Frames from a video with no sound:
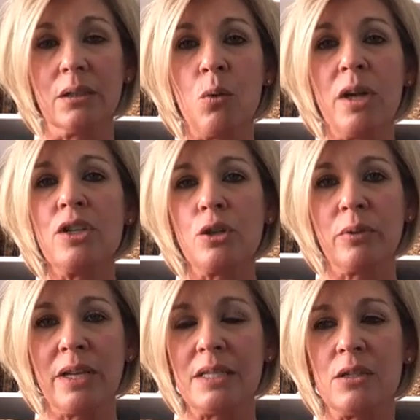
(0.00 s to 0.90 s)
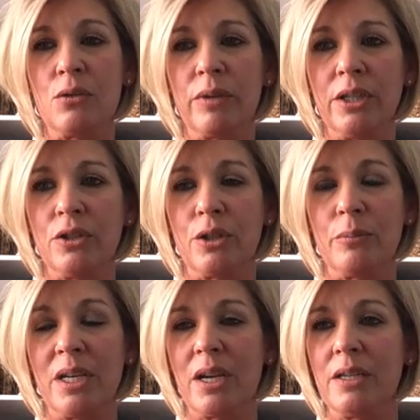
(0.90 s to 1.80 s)
What is your place as a realtor?
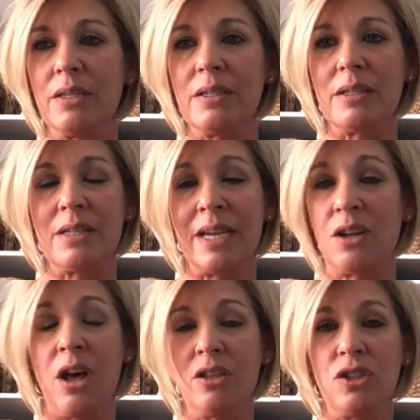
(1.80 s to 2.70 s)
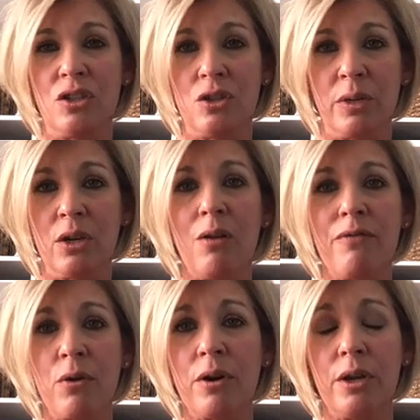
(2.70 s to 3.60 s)
Because technology is doing it all
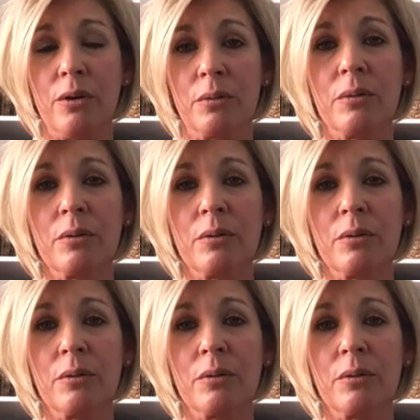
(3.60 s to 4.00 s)
for you.